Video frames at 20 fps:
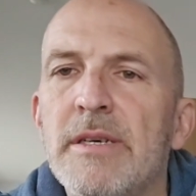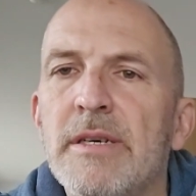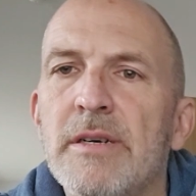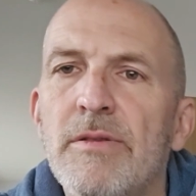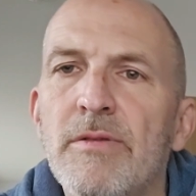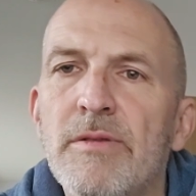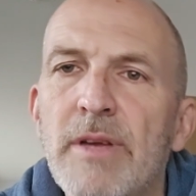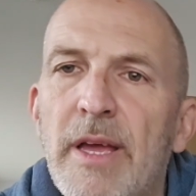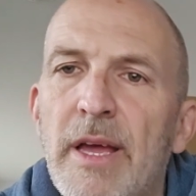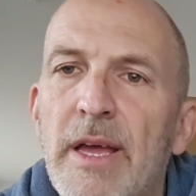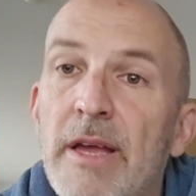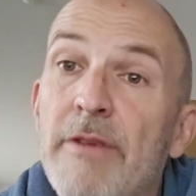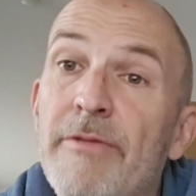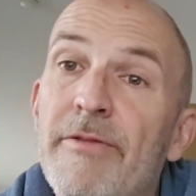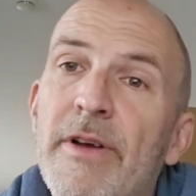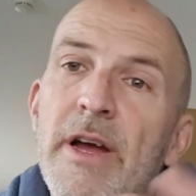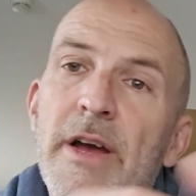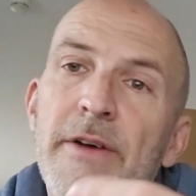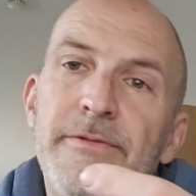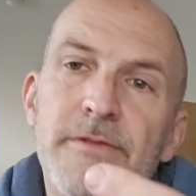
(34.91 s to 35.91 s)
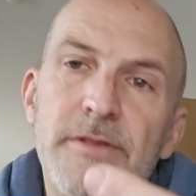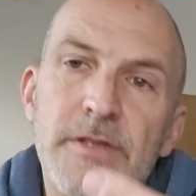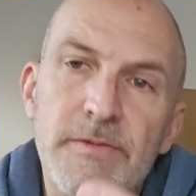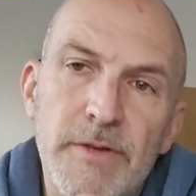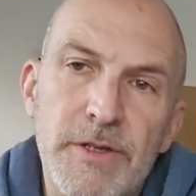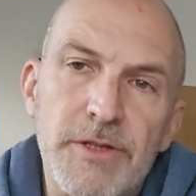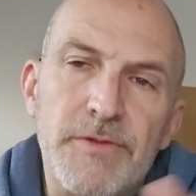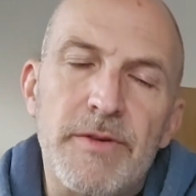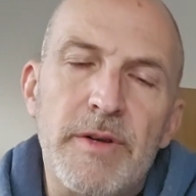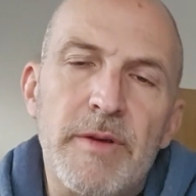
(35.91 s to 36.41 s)
okay if I have to
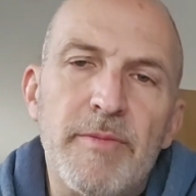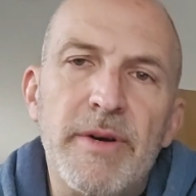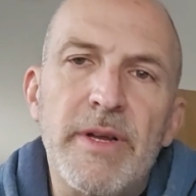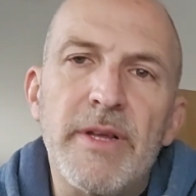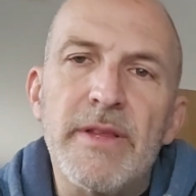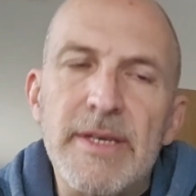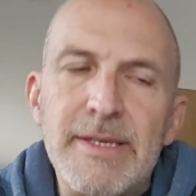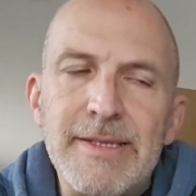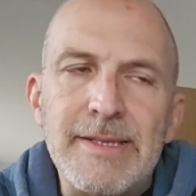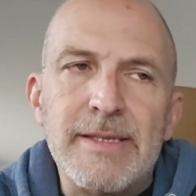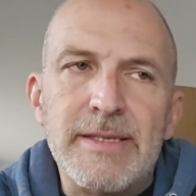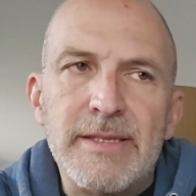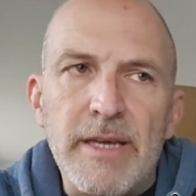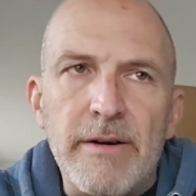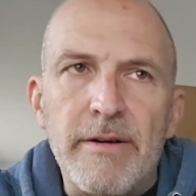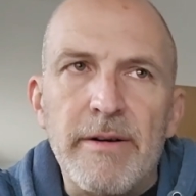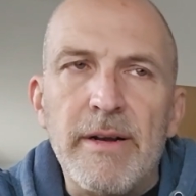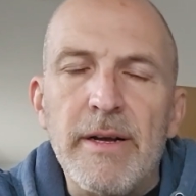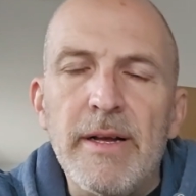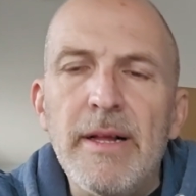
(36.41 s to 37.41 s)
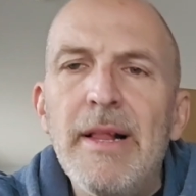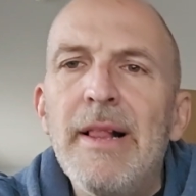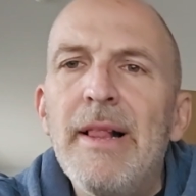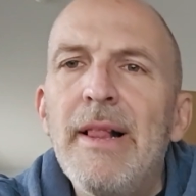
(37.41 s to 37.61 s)
switch rebreathers, etc.